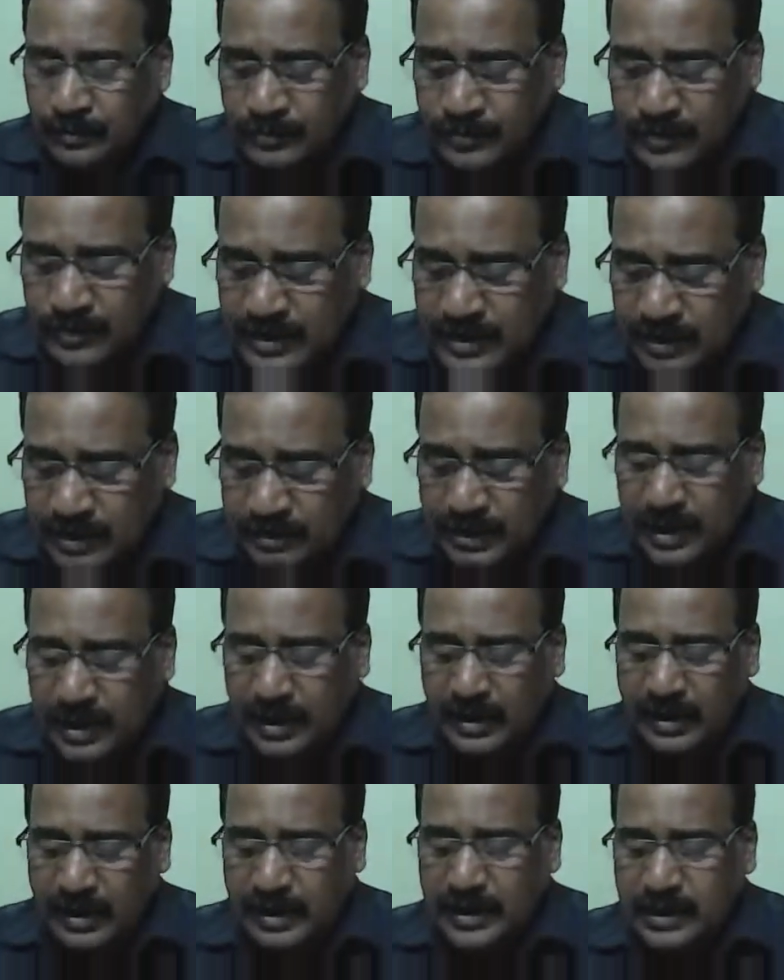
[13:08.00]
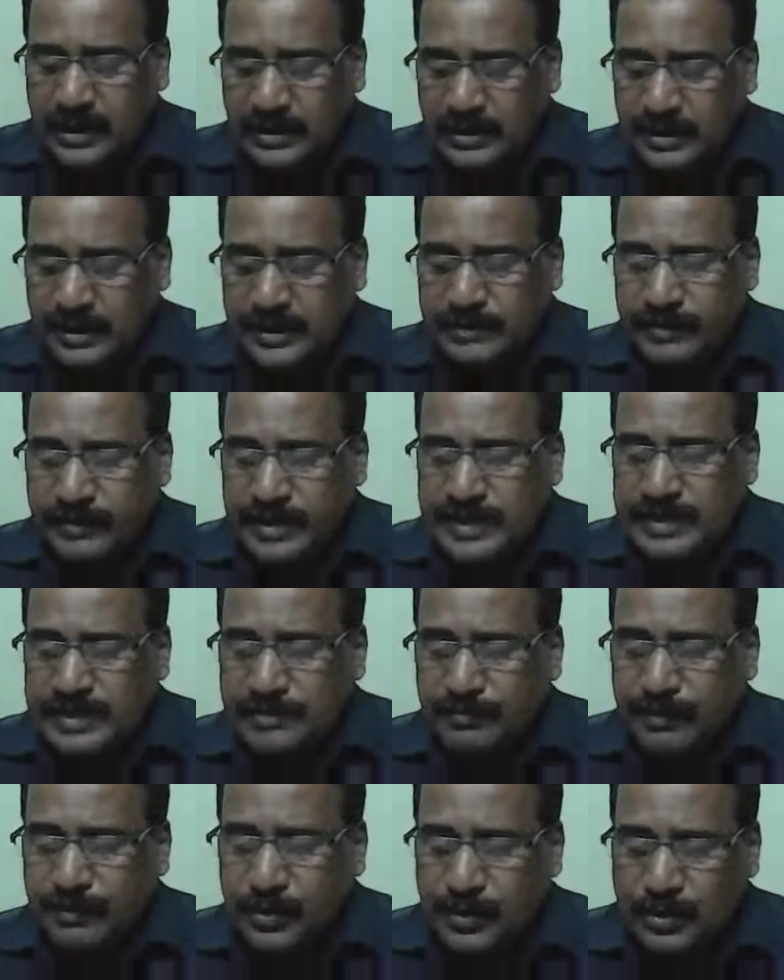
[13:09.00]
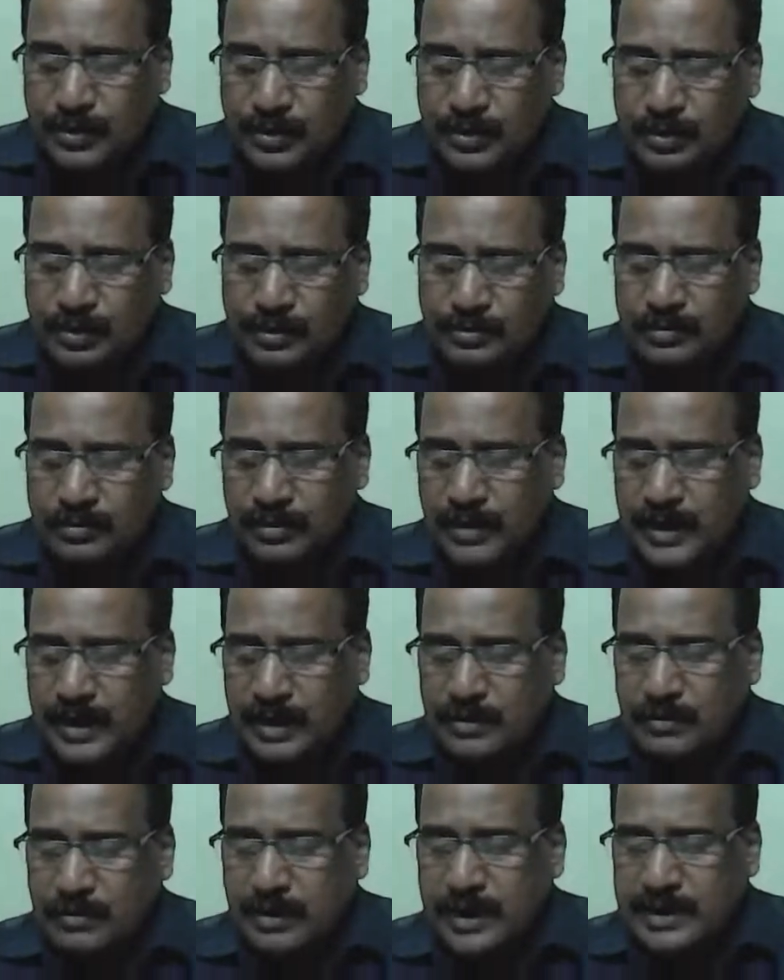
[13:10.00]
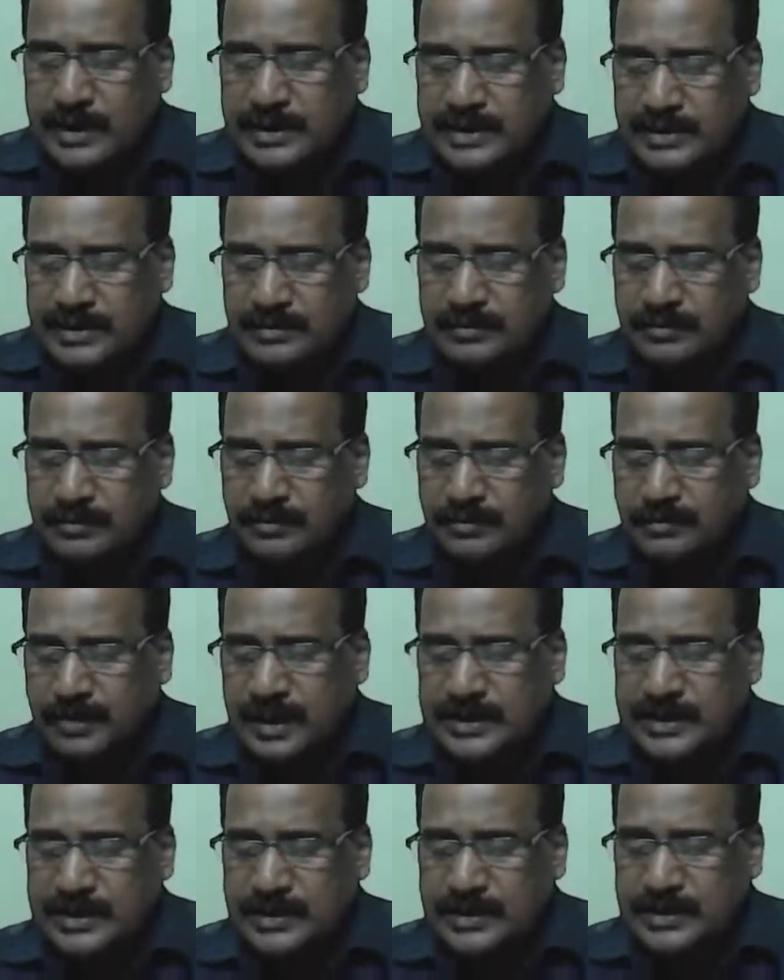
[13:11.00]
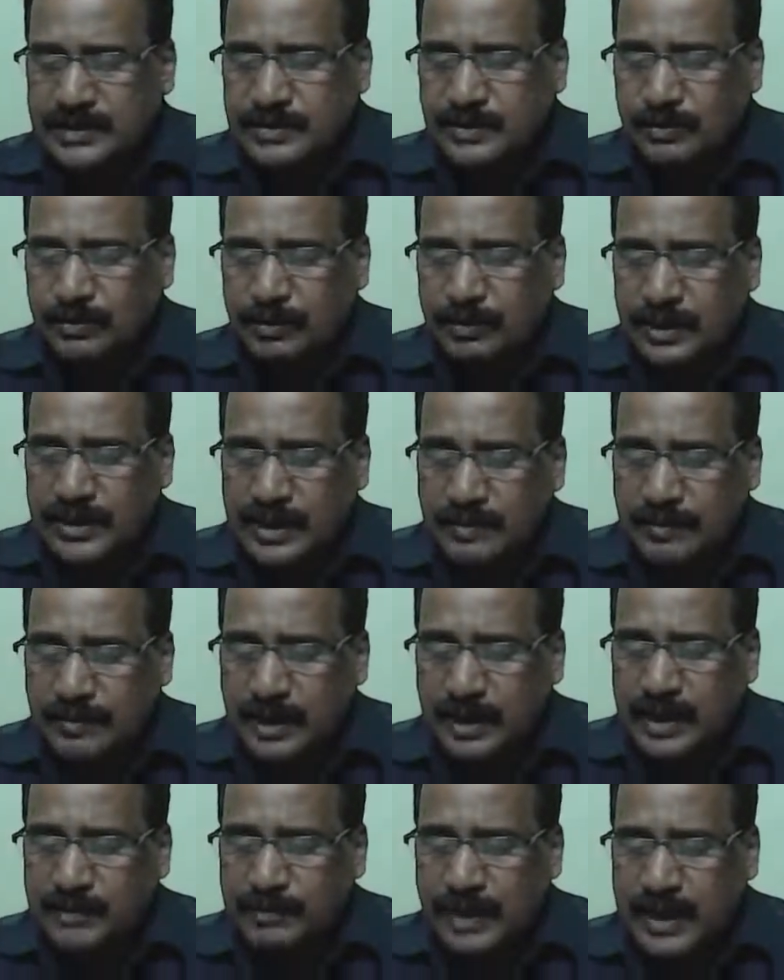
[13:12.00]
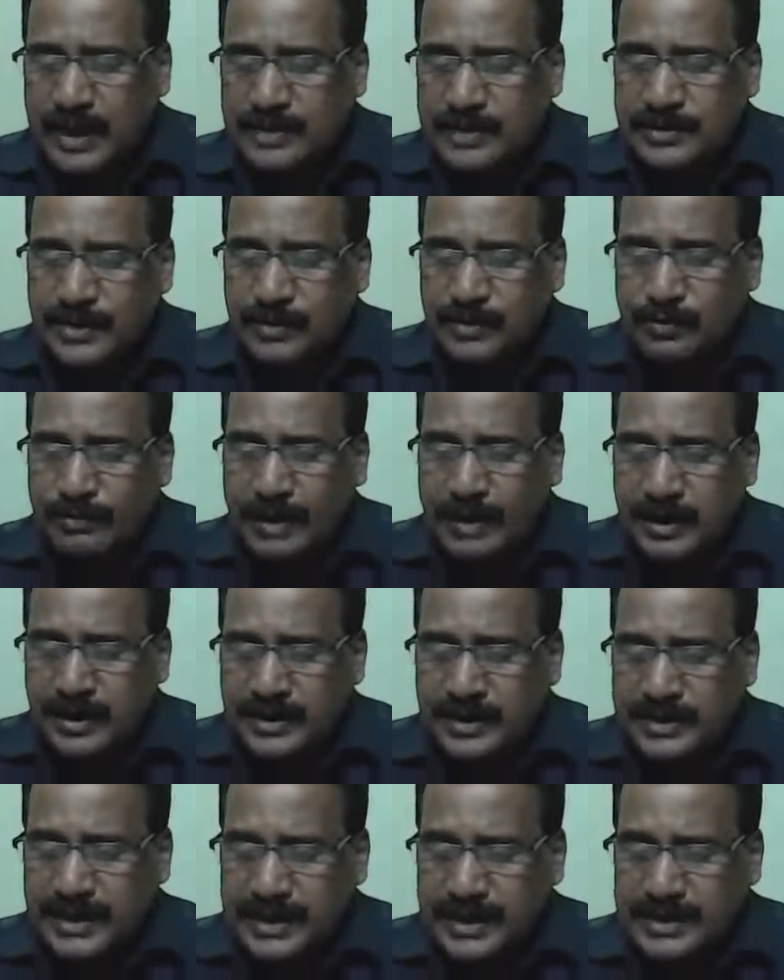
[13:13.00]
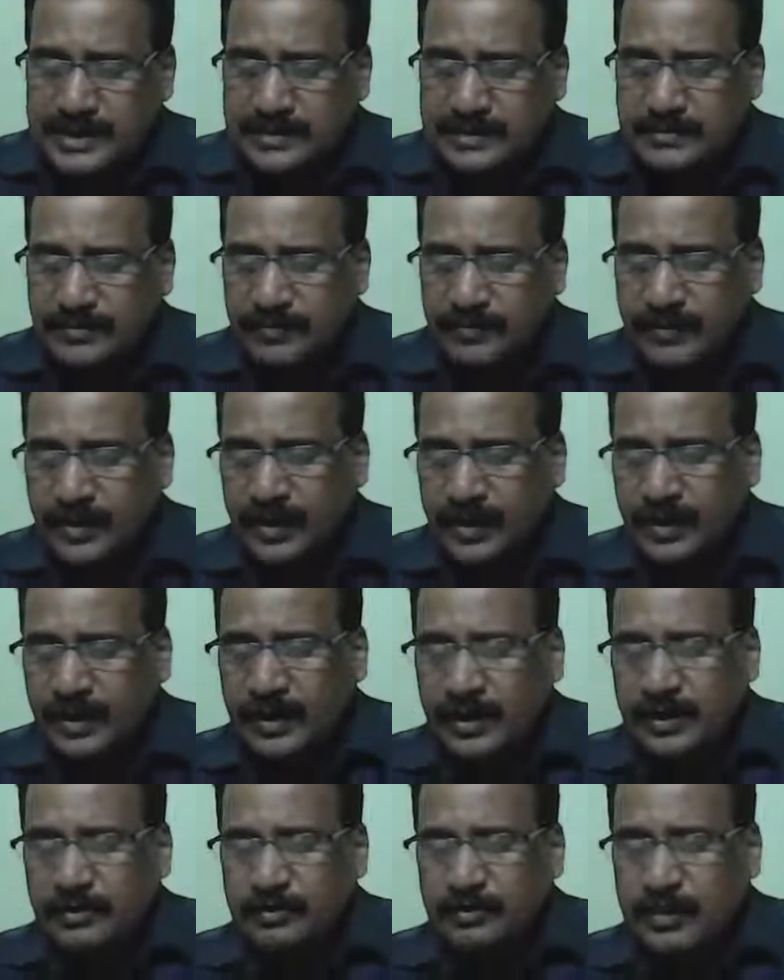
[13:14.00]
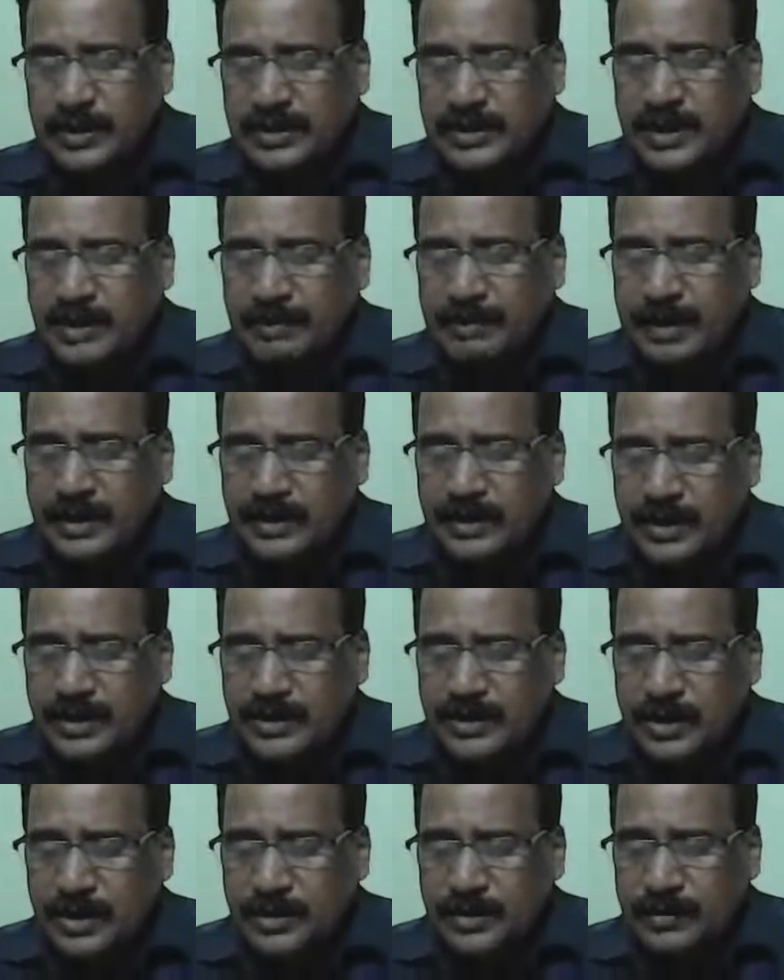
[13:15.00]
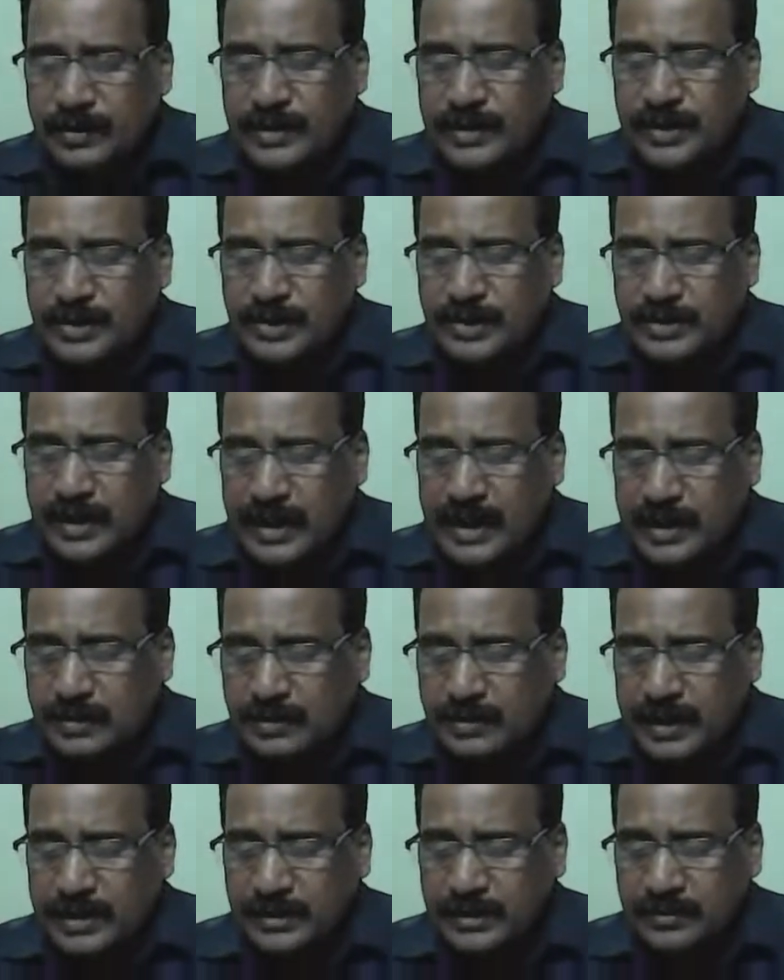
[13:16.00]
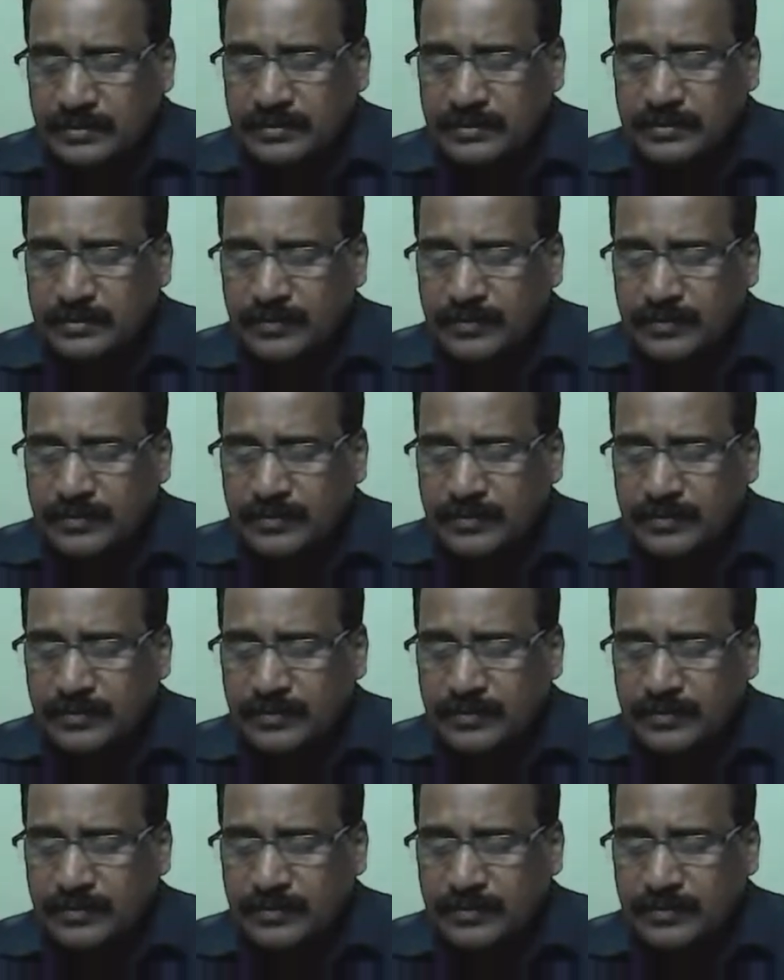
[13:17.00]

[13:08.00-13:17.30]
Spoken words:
7 and 9 is very simple to calculate. First to multiply, first to matrices. Multiply the result with the third one